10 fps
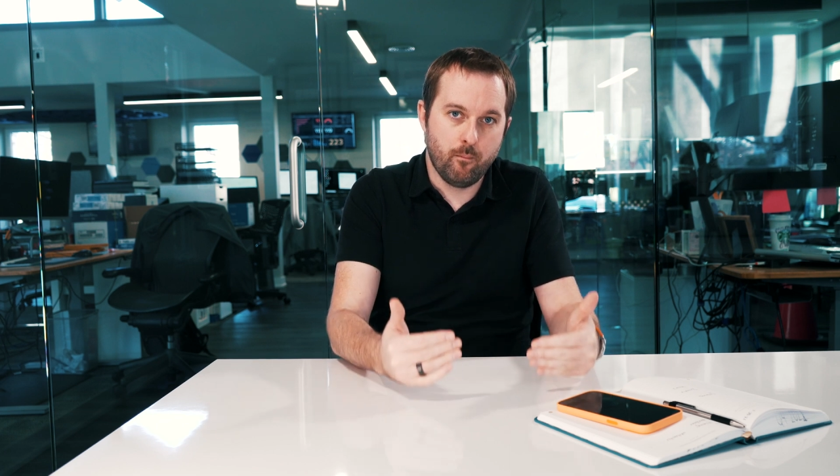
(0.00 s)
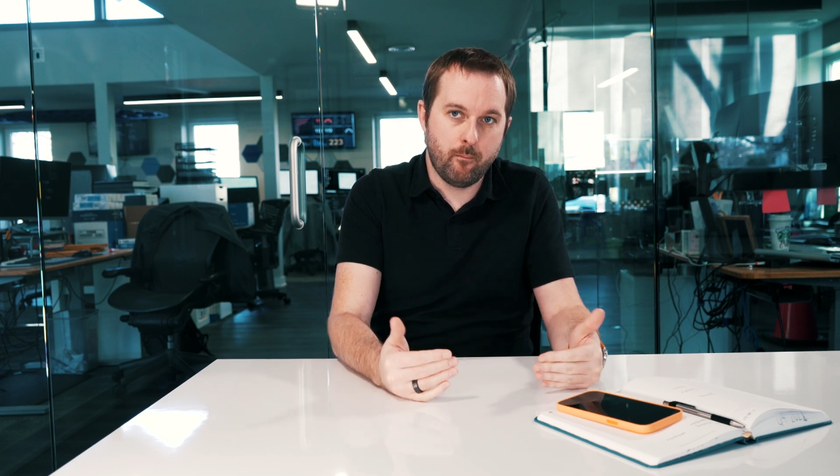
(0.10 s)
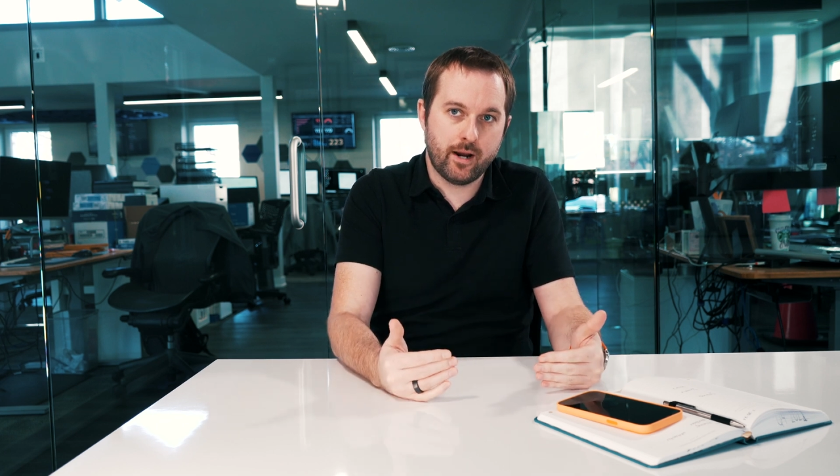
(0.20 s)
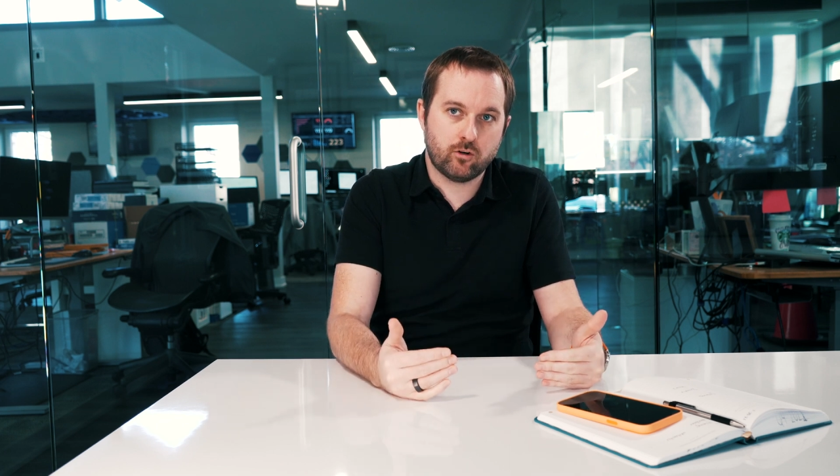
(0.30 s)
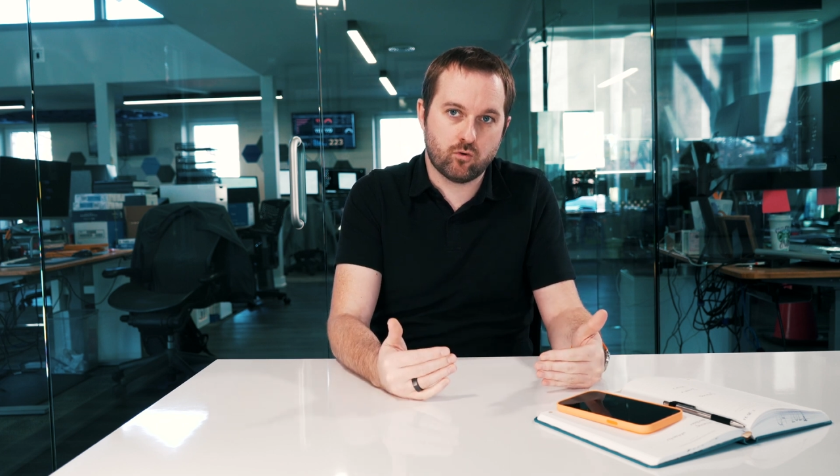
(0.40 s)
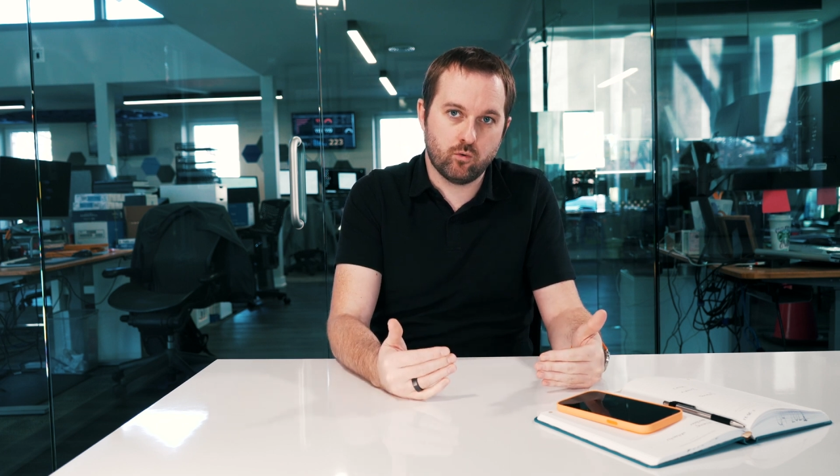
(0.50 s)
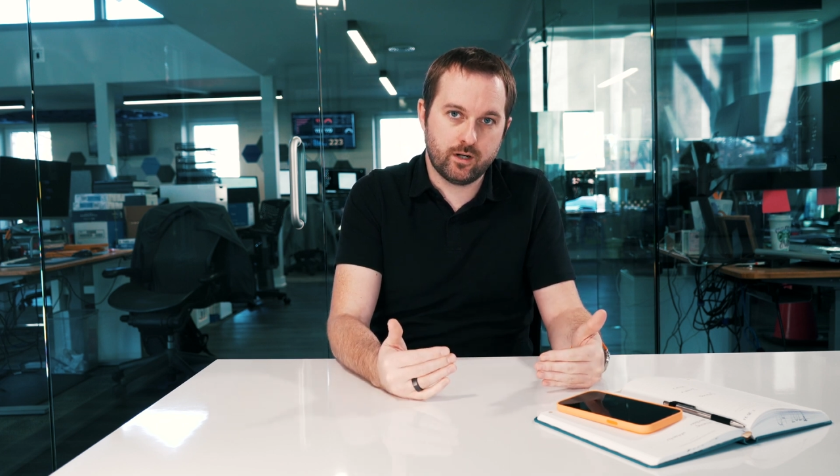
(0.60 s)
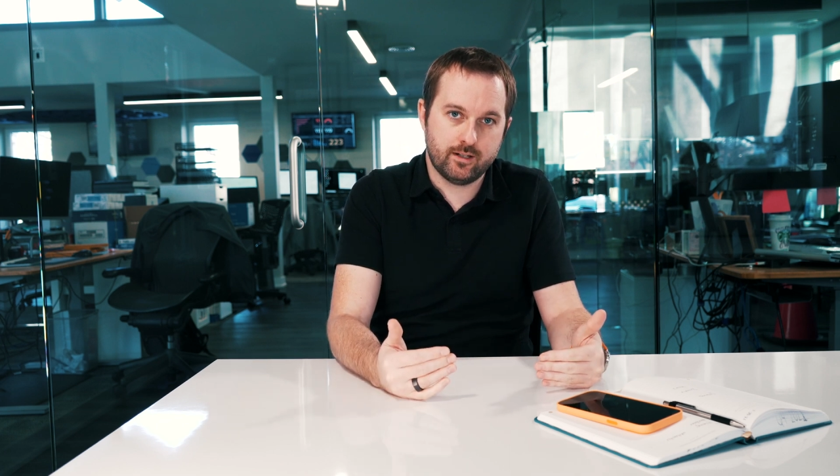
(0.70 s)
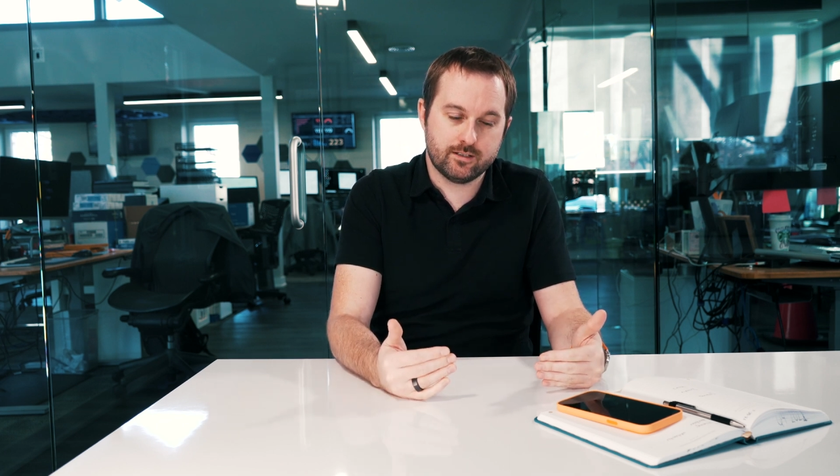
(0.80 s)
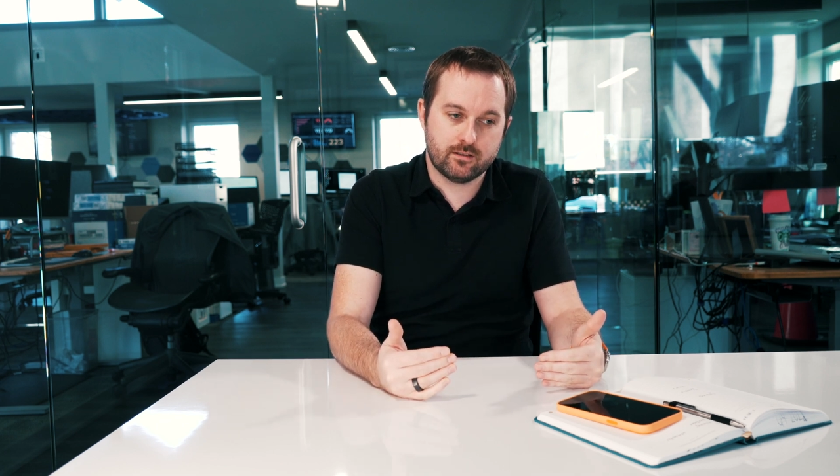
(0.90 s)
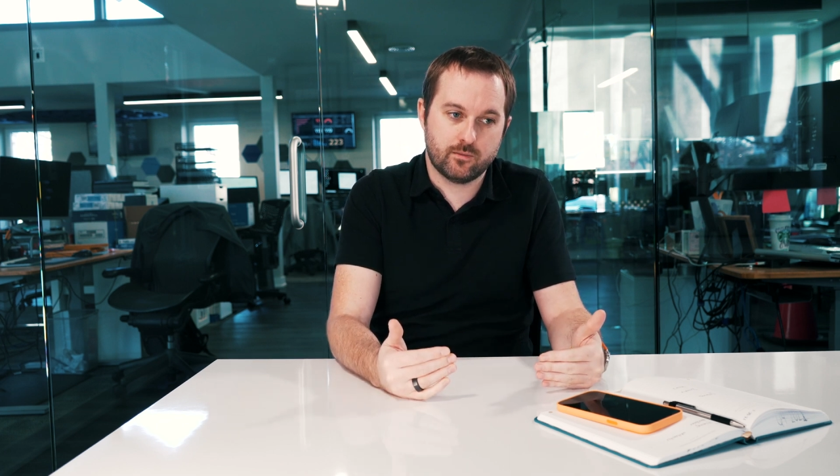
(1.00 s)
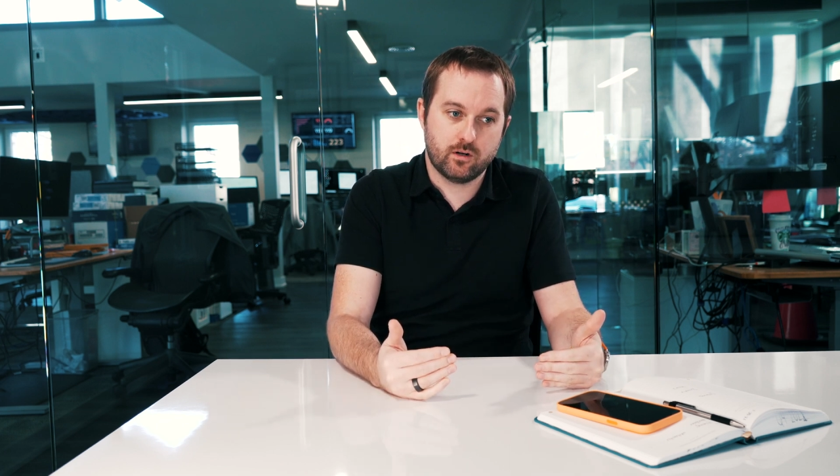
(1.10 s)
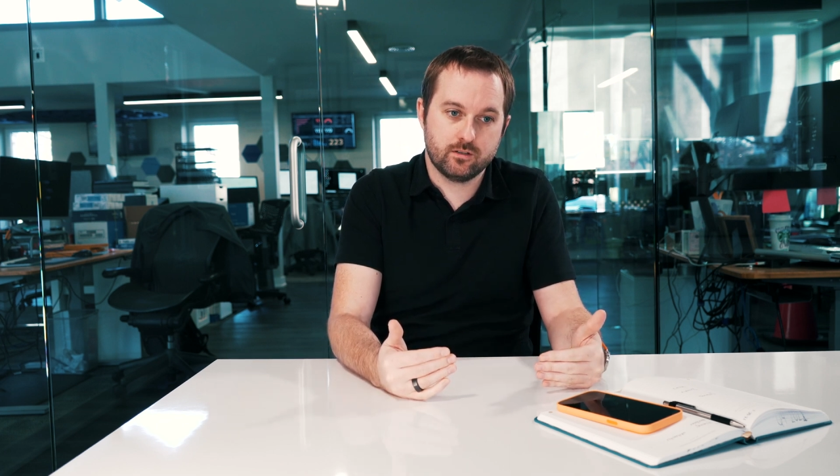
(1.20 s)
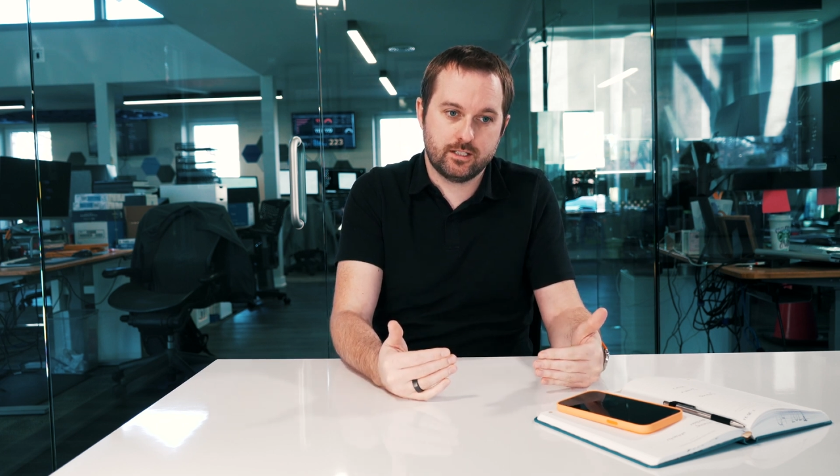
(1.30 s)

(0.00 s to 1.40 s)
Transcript: micro customers,